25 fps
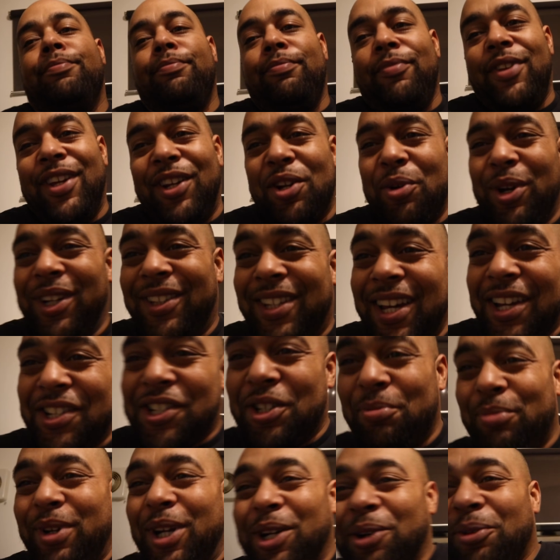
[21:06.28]
You know he's
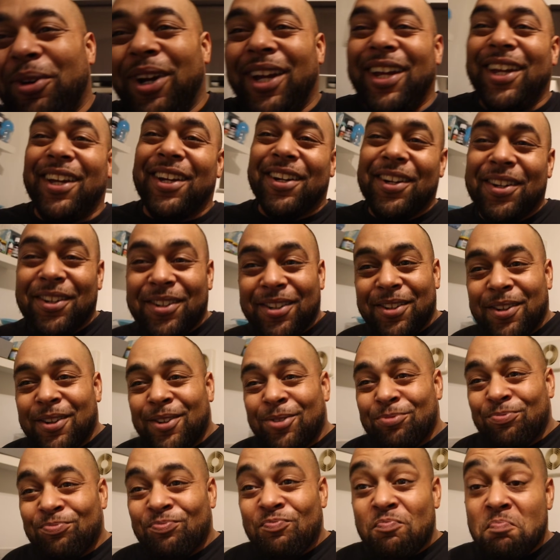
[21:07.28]
dashing me away, yeah?
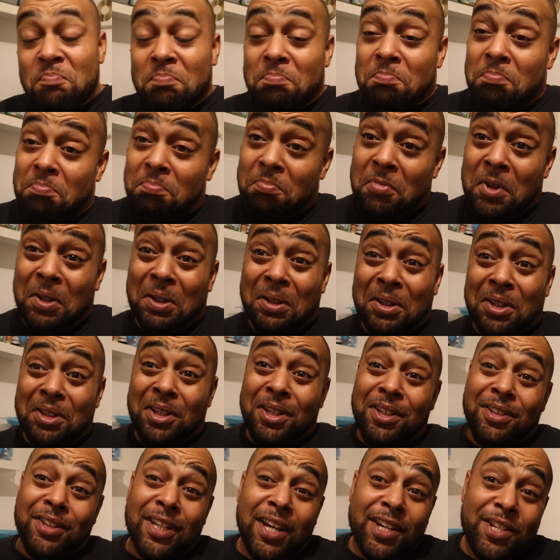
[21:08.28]

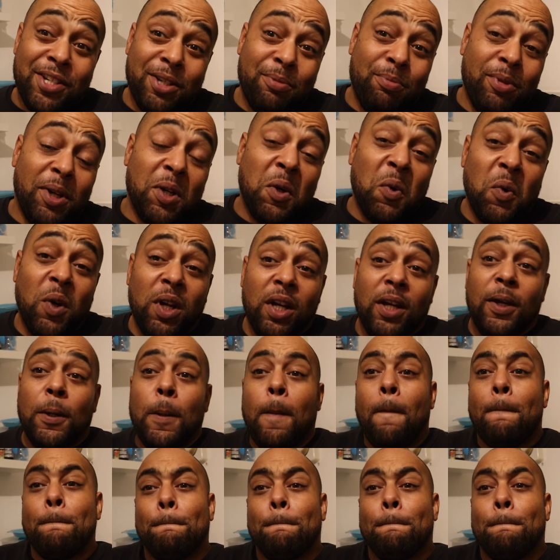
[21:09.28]
Yeah, he's dashing me away.